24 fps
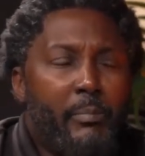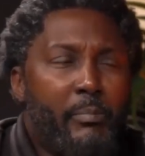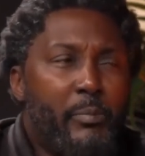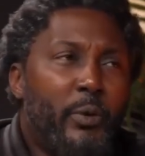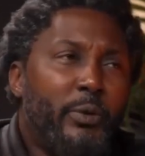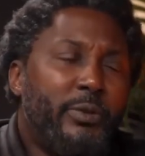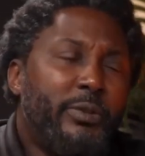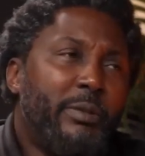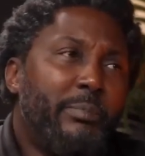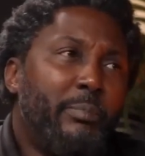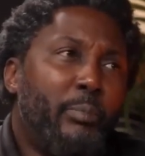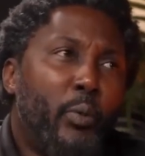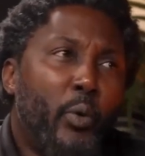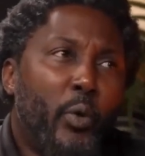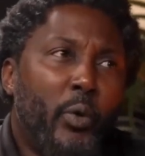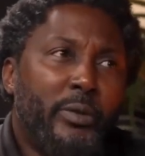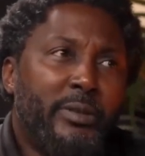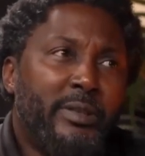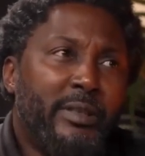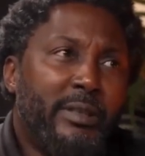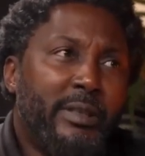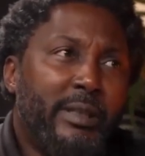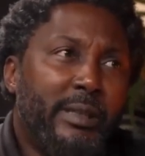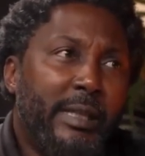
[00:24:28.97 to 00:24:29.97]
but most
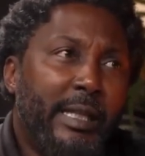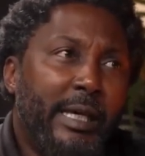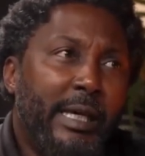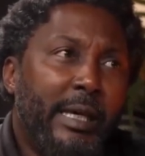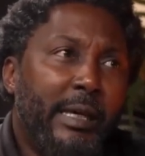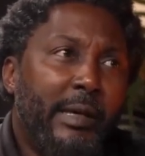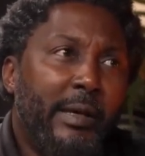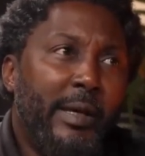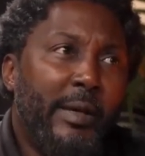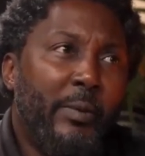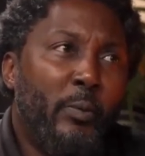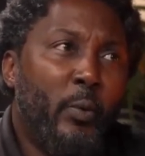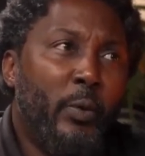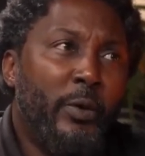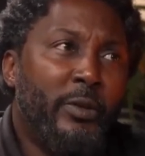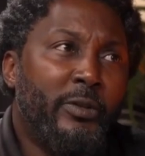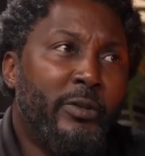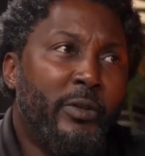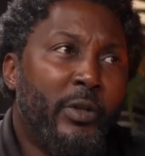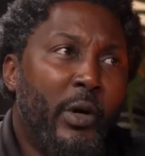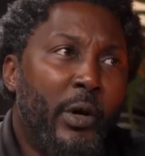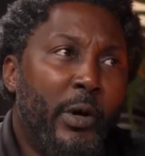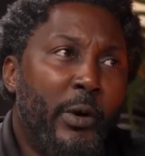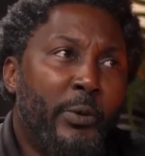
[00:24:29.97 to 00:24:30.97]
importantly, it
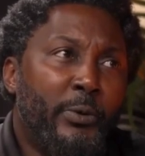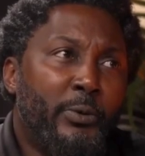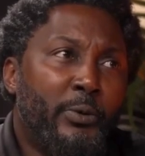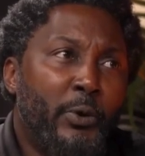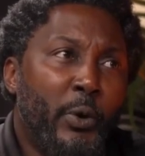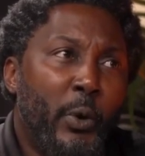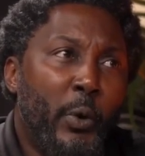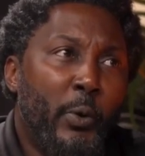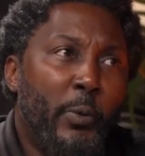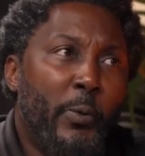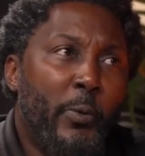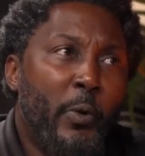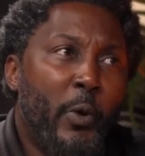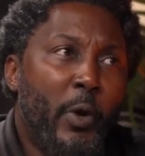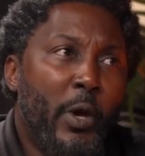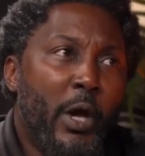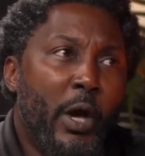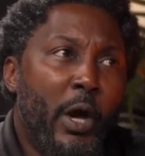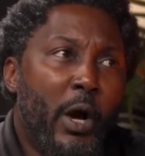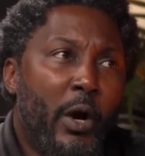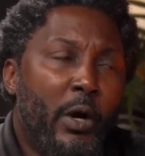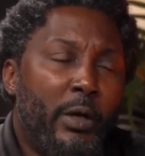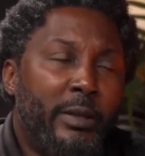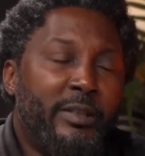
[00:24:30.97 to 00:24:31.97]
was also
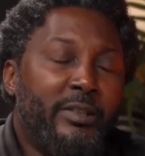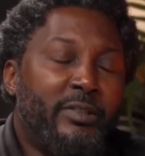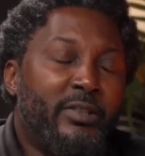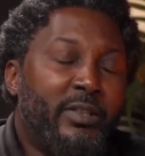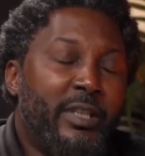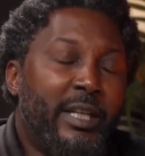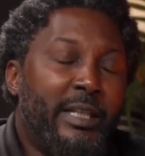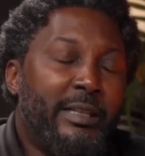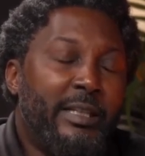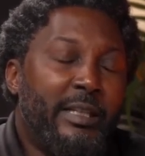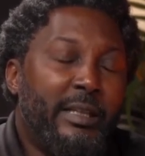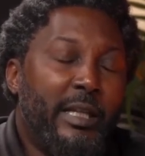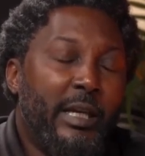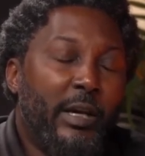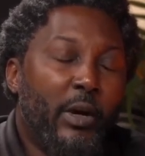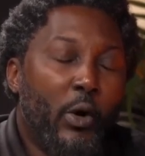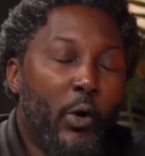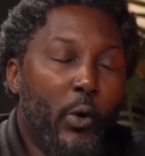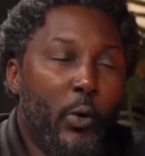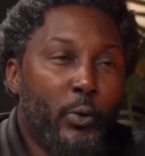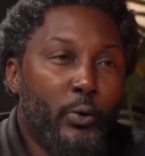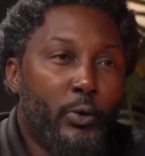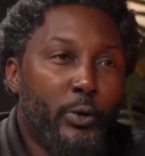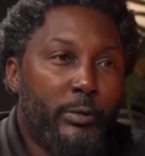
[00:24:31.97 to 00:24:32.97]
understanding the
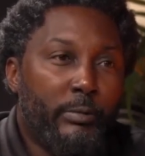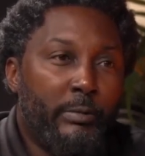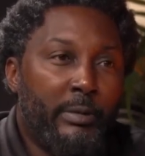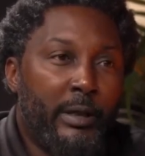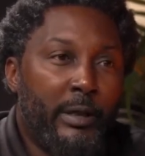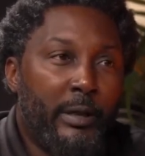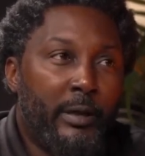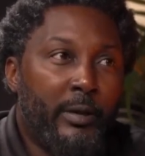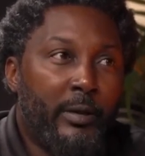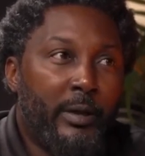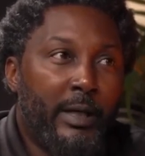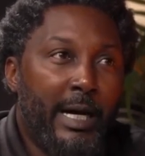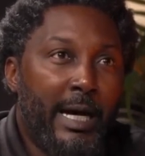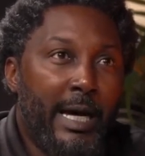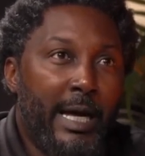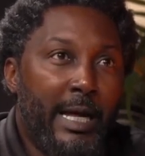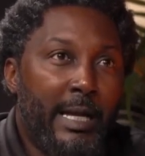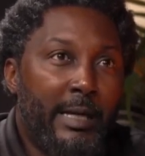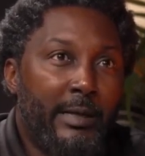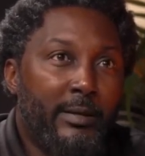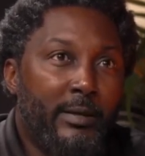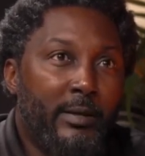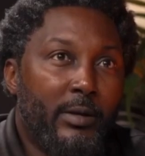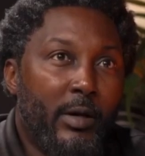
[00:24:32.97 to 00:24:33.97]
cultural
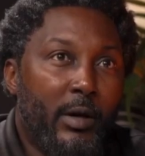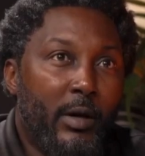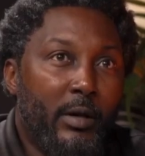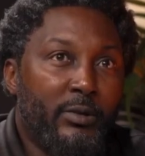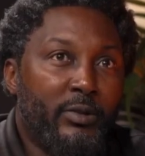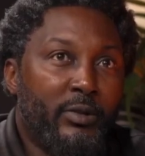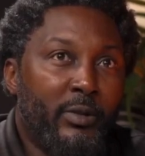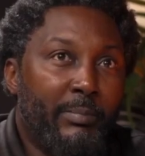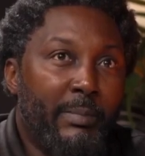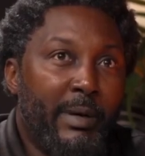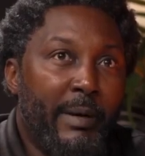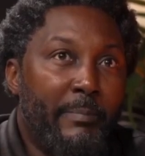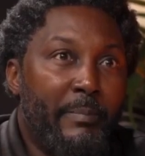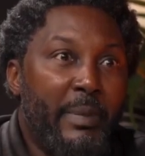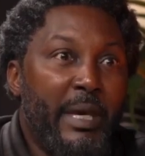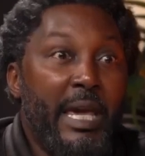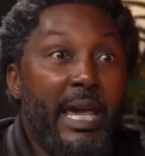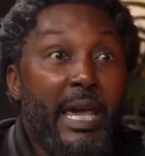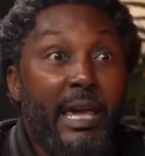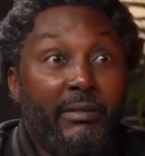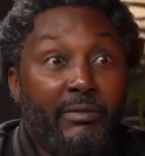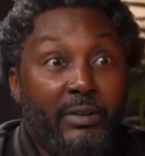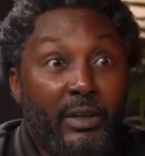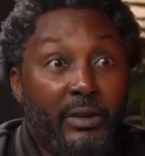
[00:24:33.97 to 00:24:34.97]
and customer
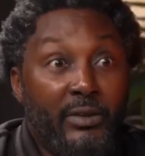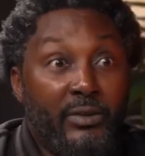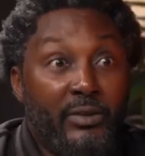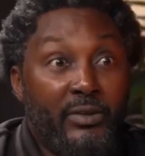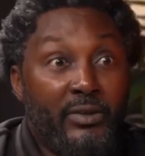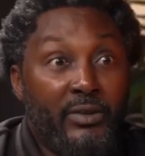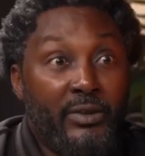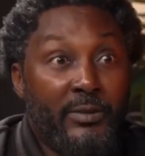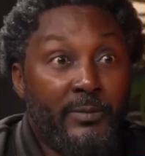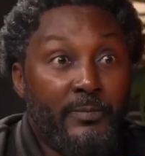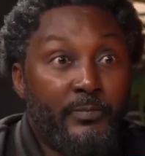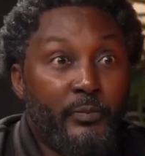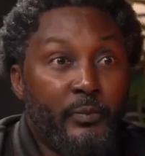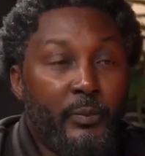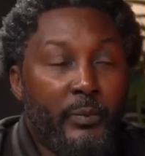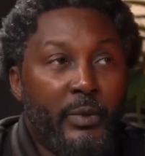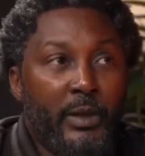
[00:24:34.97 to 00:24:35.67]
behaviors.